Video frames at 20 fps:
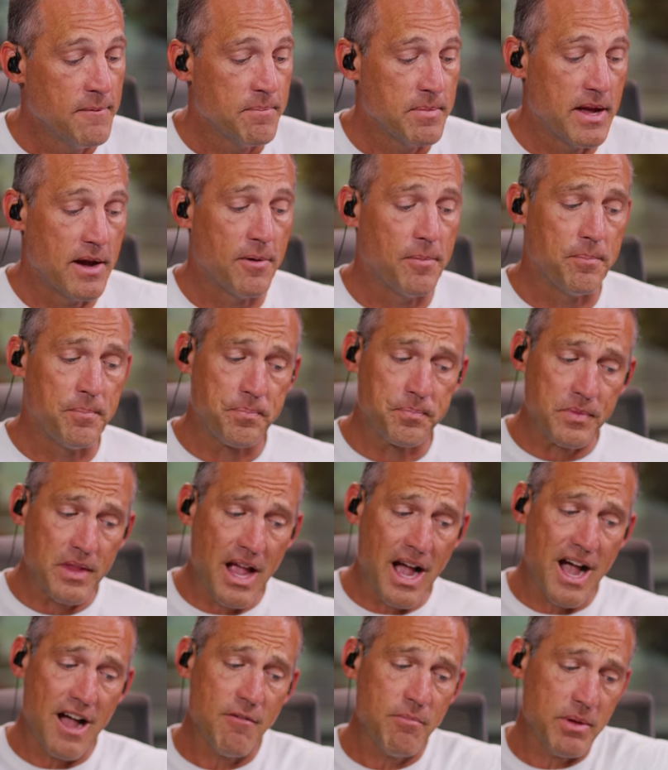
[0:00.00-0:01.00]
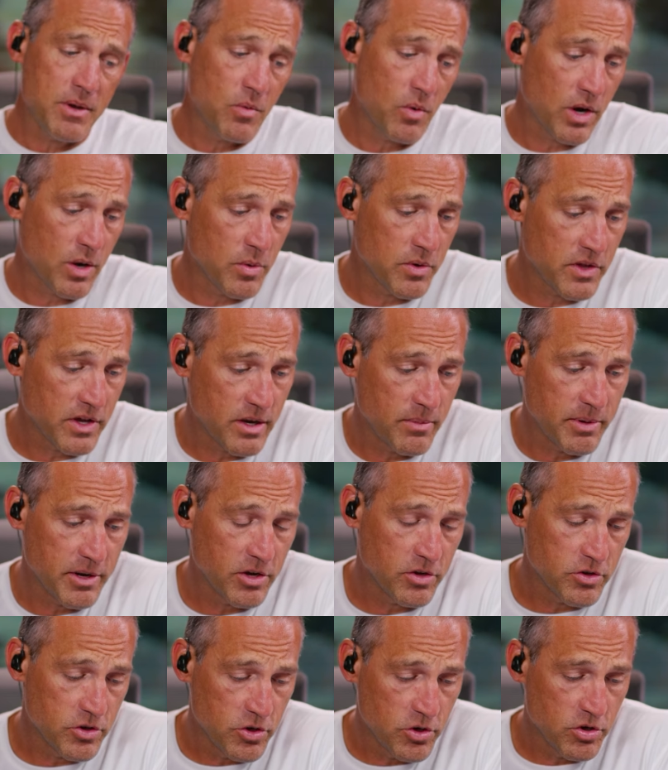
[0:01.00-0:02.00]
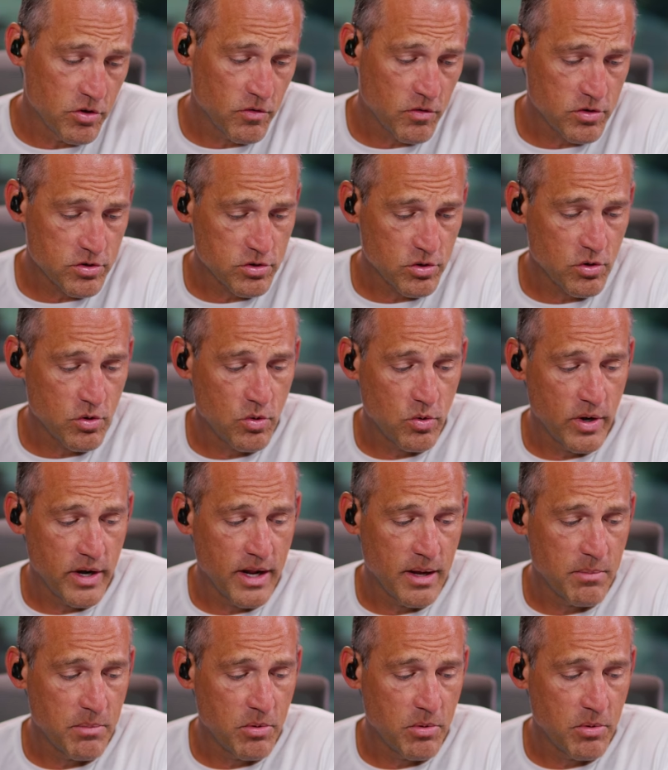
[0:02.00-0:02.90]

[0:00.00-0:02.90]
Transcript: Now, I've been working with a company called Universal Coin and